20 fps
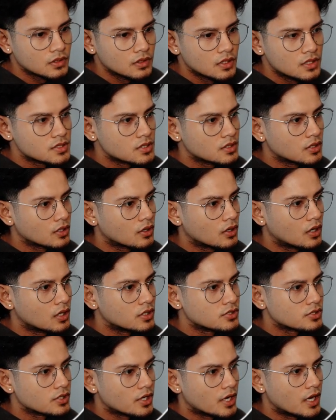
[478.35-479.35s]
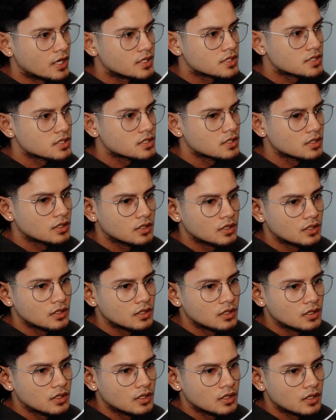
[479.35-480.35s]
That's in the contrast.
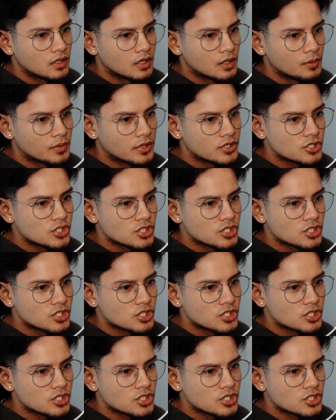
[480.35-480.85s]
I'm gonna